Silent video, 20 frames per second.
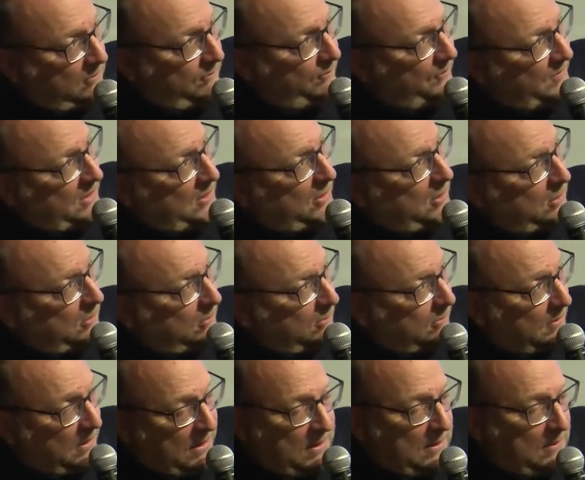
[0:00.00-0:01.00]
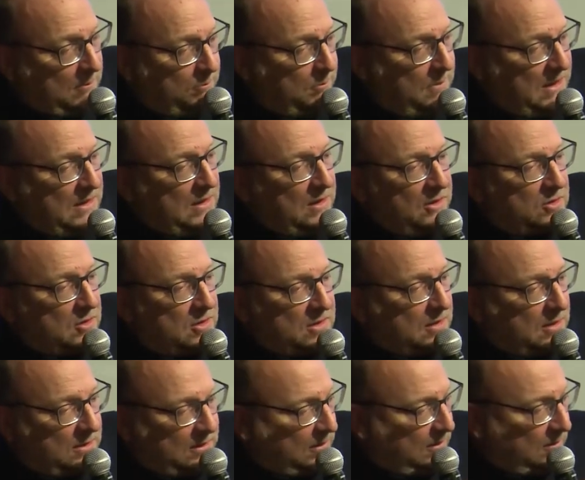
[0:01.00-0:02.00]
you know, being
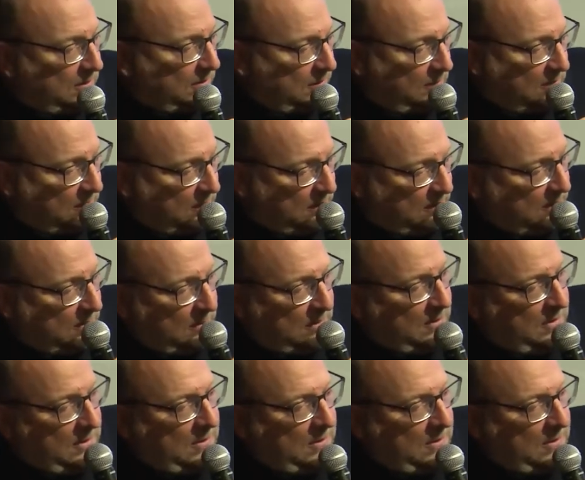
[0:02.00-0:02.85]
interested in the